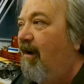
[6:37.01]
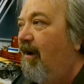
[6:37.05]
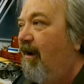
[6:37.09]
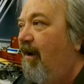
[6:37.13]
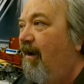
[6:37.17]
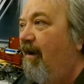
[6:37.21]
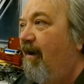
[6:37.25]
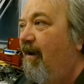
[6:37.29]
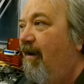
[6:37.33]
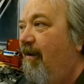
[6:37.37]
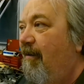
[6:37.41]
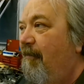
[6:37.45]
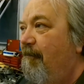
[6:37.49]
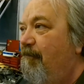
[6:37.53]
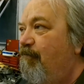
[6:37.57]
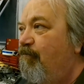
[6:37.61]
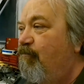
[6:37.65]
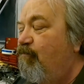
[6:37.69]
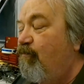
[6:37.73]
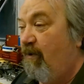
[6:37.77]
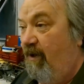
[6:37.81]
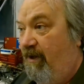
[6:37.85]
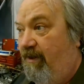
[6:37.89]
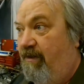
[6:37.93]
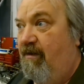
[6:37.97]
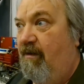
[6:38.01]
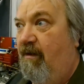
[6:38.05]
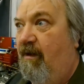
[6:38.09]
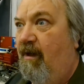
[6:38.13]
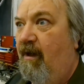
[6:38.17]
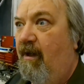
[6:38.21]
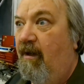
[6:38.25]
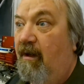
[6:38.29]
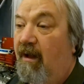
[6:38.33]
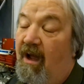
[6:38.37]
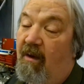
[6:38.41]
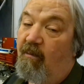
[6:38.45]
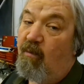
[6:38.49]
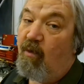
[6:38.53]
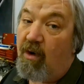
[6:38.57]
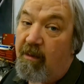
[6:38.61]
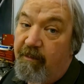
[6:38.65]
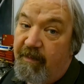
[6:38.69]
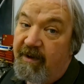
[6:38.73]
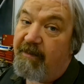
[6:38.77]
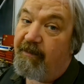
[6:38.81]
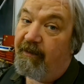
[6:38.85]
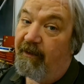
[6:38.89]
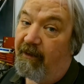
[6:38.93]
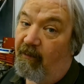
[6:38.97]
But a lot more
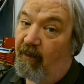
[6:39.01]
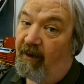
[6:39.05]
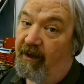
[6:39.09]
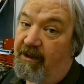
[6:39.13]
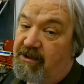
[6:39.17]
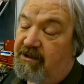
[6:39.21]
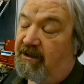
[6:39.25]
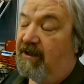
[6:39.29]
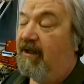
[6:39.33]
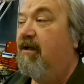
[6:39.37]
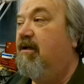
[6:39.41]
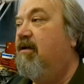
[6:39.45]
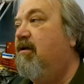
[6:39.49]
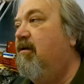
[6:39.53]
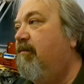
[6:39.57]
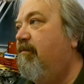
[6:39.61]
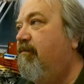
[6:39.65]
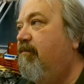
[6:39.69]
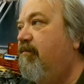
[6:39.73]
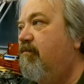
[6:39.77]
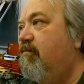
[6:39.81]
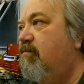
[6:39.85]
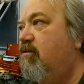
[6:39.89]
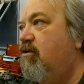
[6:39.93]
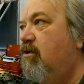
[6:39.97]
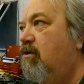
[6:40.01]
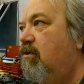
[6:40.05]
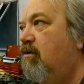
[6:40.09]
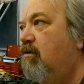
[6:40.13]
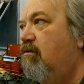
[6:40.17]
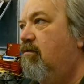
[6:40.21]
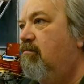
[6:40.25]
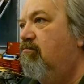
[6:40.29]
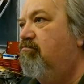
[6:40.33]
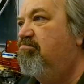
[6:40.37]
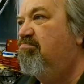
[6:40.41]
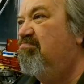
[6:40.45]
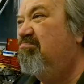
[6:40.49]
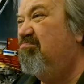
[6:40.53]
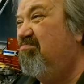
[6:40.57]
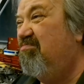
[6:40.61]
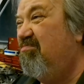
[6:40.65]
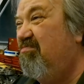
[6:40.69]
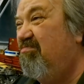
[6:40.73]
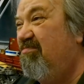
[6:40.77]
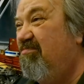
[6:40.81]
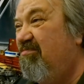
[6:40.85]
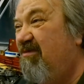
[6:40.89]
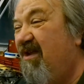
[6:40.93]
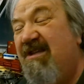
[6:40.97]
people are watching it, so
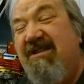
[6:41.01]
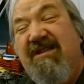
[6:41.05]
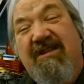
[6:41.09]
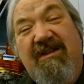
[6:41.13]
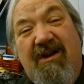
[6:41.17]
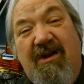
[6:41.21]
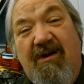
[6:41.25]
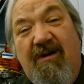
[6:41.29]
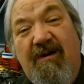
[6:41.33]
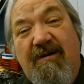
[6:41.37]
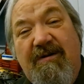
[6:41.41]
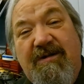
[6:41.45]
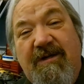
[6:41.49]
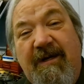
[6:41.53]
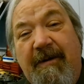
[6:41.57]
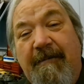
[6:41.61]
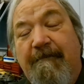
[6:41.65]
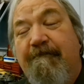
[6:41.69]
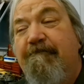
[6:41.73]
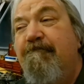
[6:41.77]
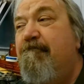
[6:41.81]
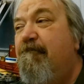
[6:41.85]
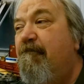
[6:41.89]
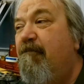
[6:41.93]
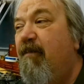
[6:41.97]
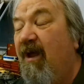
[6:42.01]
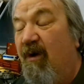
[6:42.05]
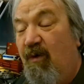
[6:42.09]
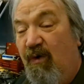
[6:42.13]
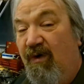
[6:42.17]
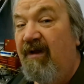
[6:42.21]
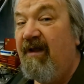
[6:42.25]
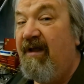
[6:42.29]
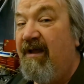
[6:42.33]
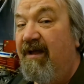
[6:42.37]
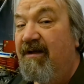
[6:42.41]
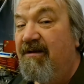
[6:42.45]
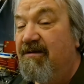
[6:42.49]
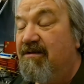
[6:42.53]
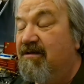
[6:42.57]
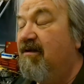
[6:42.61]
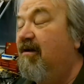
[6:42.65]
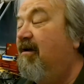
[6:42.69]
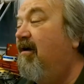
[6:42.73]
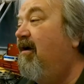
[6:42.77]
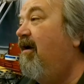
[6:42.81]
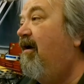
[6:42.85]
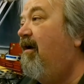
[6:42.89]
that's encouraging. It really is.